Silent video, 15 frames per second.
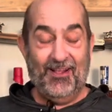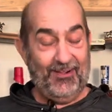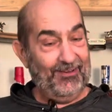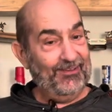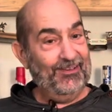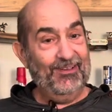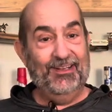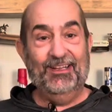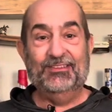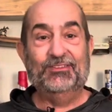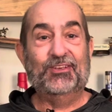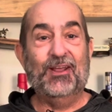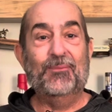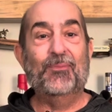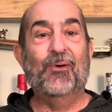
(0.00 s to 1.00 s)
Let's
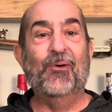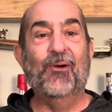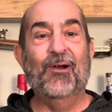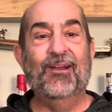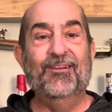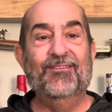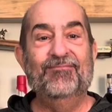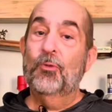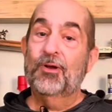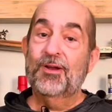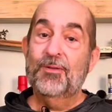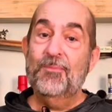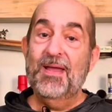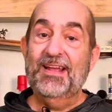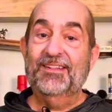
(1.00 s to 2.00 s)
get pouring. We're going to
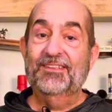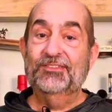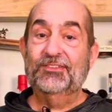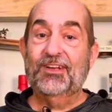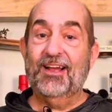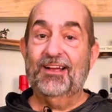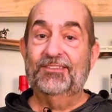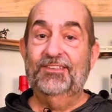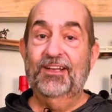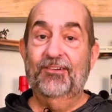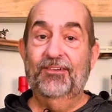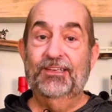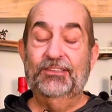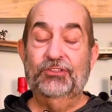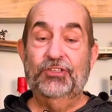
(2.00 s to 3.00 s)
make this cocktail
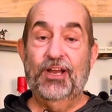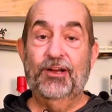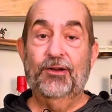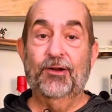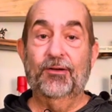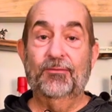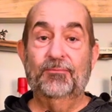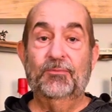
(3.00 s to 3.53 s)
in a shaker.